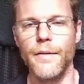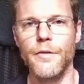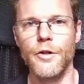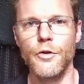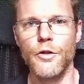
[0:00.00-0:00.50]

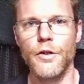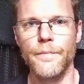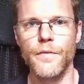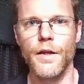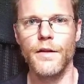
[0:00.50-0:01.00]
Luke,
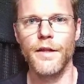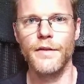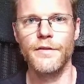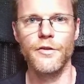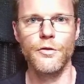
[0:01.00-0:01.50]
and
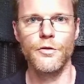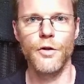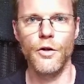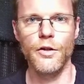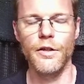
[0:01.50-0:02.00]
that's a
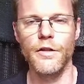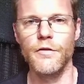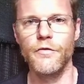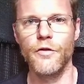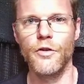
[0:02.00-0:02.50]
tutorial
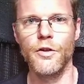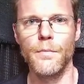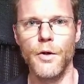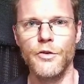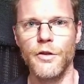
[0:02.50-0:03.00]
for the
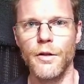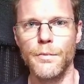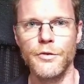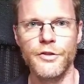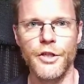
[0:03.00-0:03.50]
modular
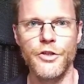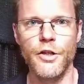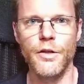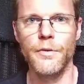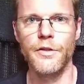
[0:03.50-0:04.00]

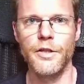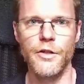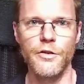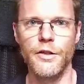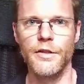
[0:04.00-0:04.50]
procedural
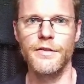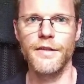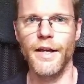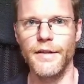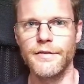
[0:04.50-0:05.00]
materials
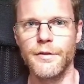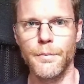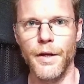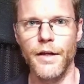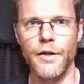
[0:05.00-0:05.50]
asset
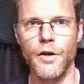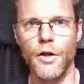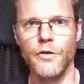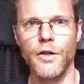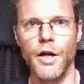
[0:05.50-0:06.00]
pack
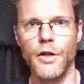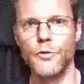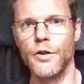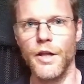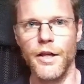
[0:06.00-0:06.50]
on the
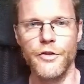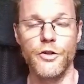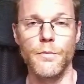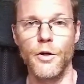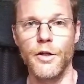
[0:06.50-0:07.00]
Unreal Engine
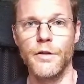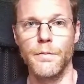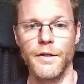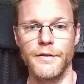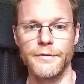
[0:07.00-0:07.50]

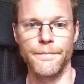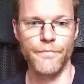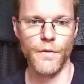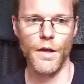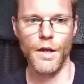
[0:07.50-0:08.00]
Marketplace.
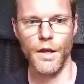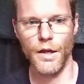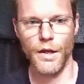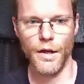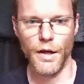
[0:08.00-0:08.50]

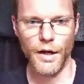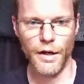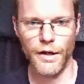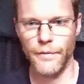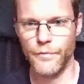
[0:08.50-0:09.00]

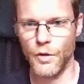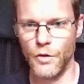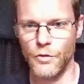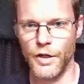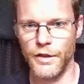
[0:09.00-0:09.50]
I
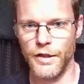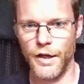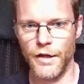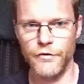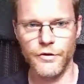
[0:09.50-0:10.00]
already
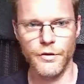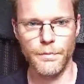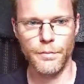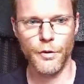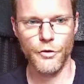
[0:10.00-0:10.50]
have the
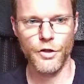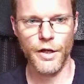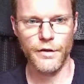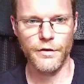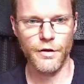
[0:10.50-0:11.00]

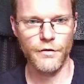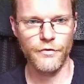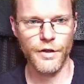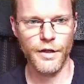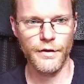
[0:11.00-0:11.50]
project of
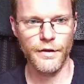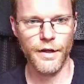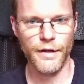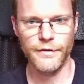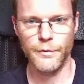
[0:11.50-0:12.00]
that
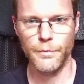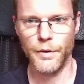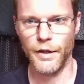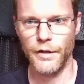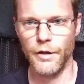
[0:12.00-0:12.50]
asset
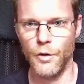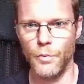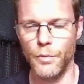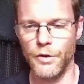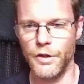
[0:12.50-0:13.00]
pack
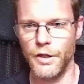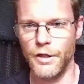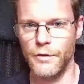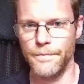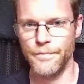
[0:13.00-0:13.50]
open
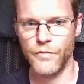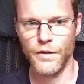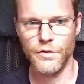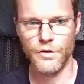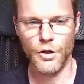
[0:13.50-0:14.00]
here,
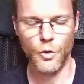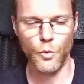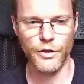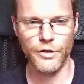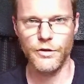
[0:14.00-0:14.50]
so
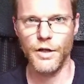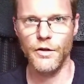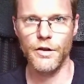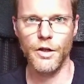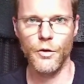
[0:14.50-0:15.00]
when you
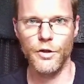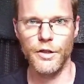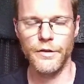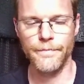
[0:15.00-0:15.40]
download it,